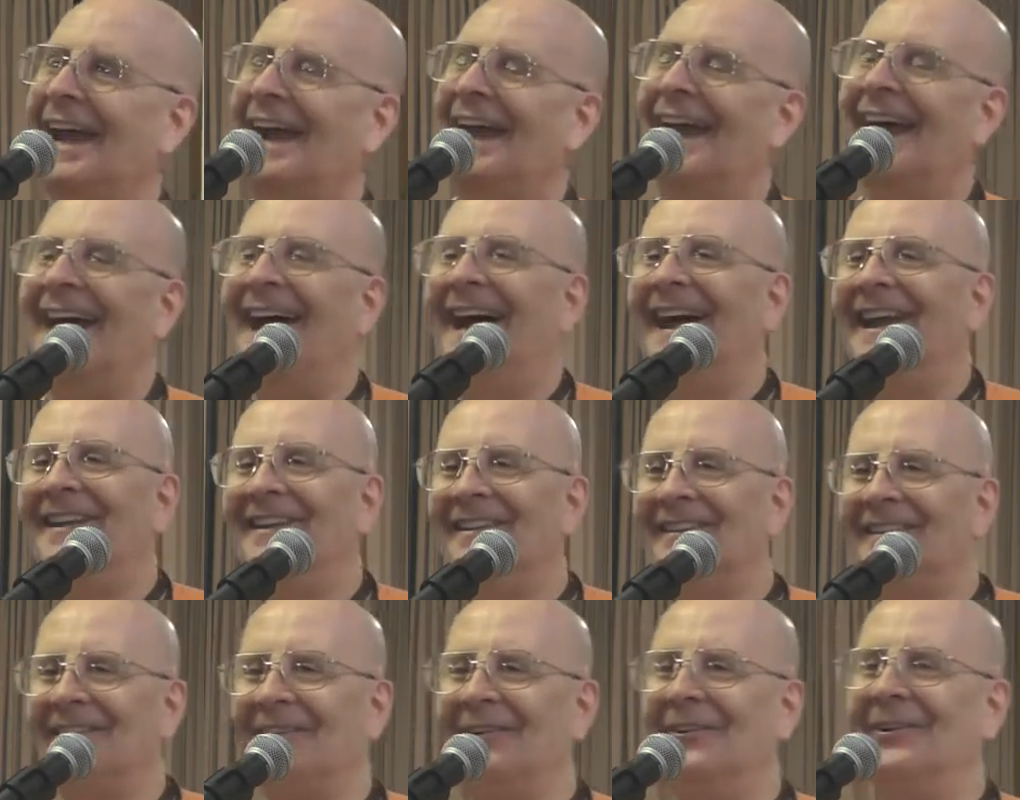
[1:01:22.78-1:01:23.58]

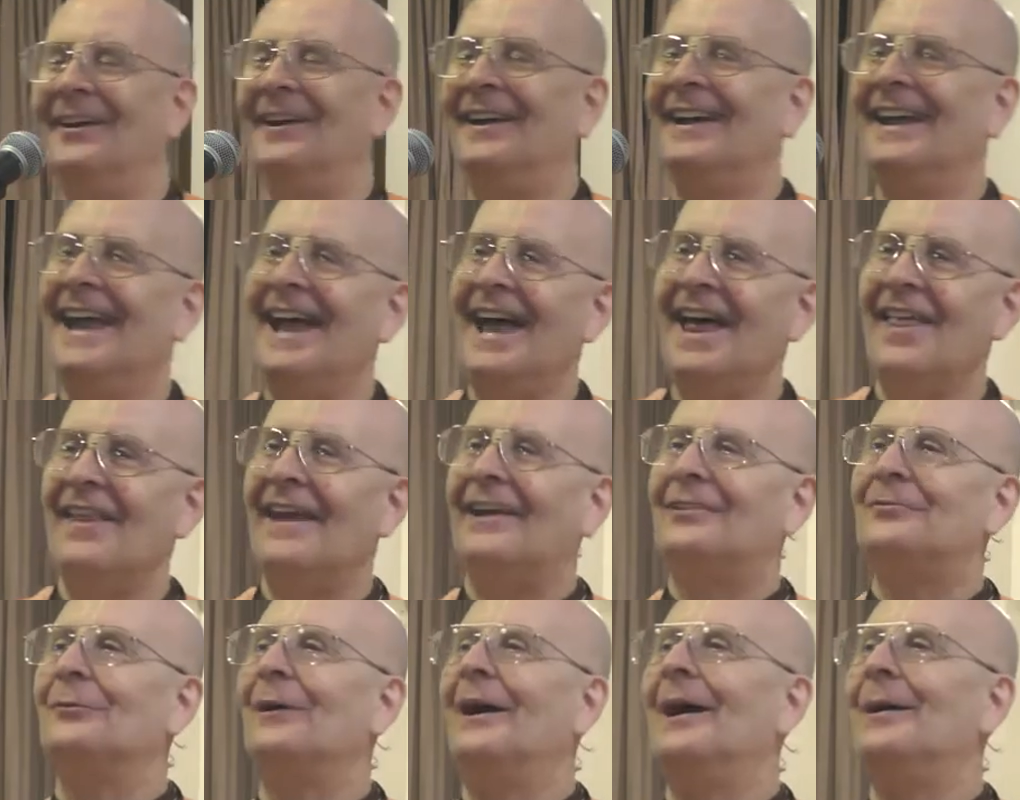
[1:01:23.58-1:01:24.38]
And so
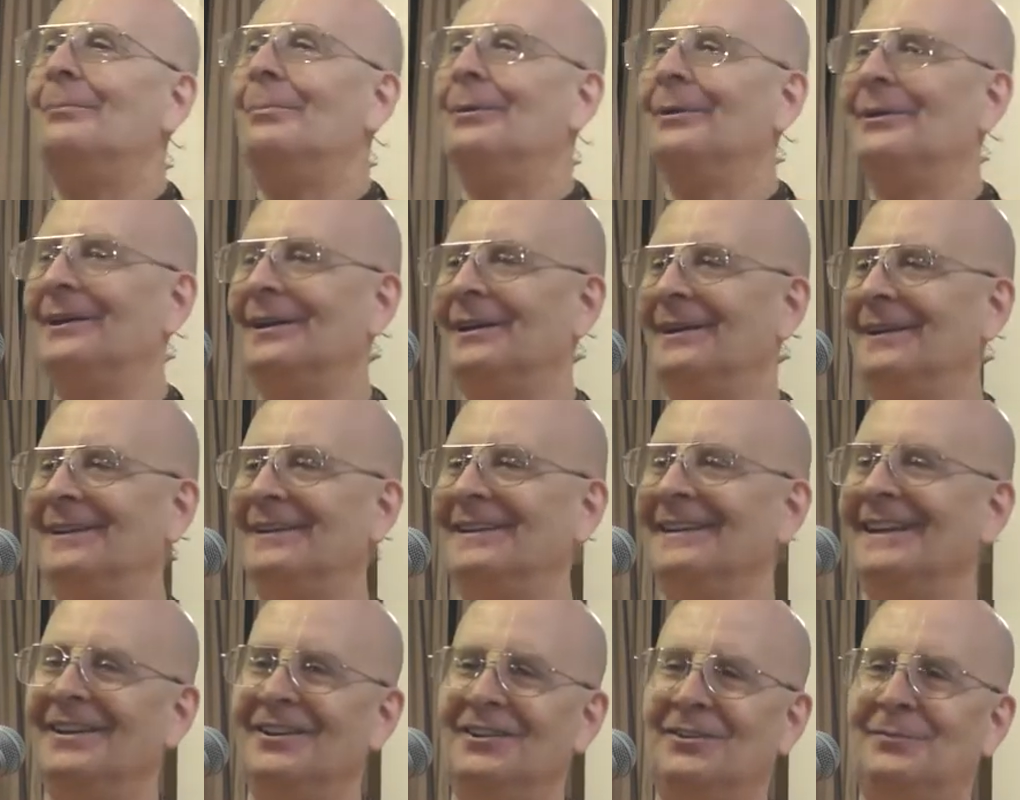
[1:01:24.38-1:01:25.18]
that's why I put a
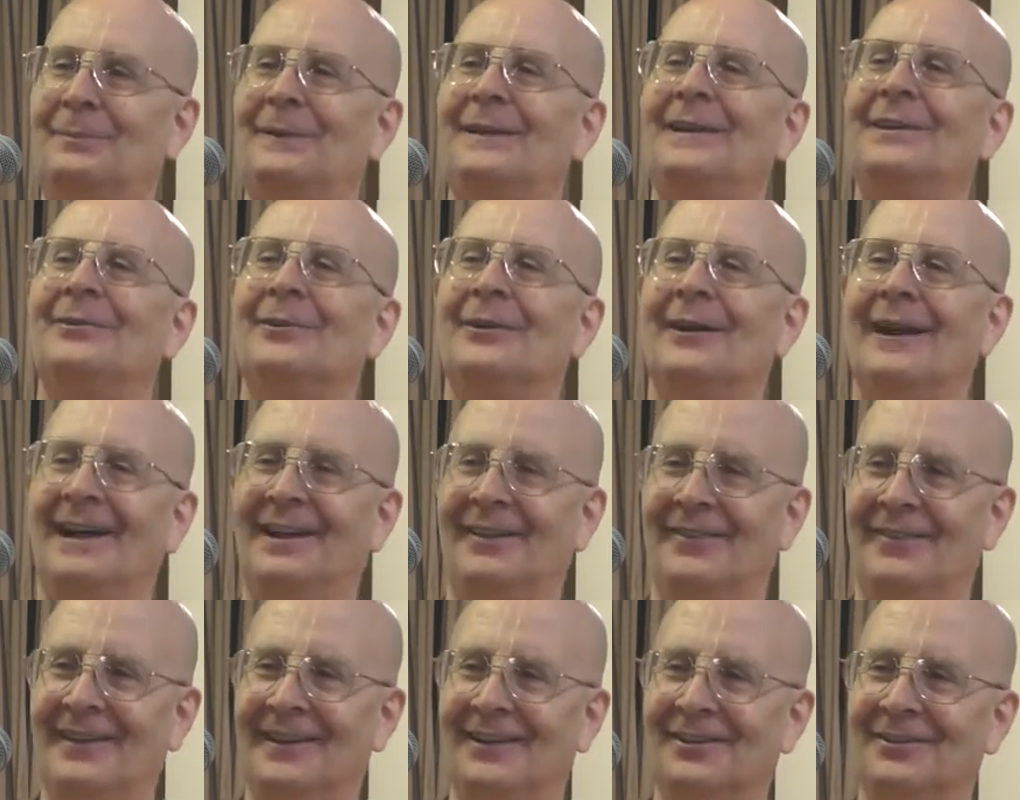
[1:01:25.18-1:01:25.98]
speaker
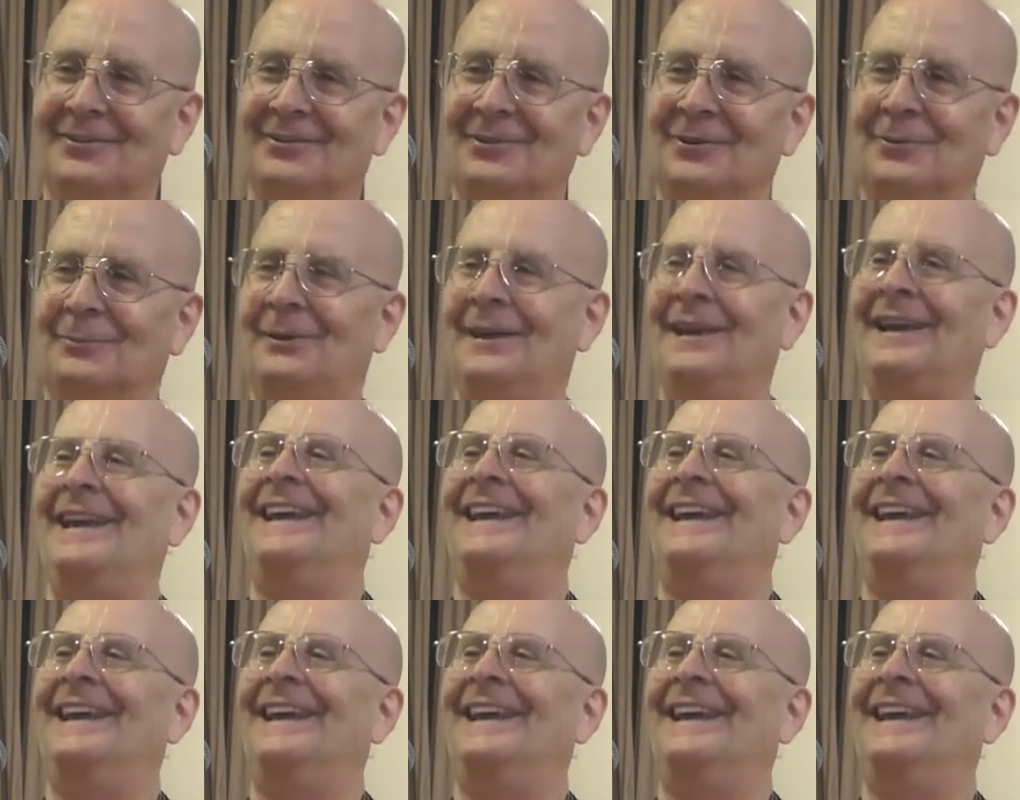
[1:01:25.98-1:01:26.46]
out there so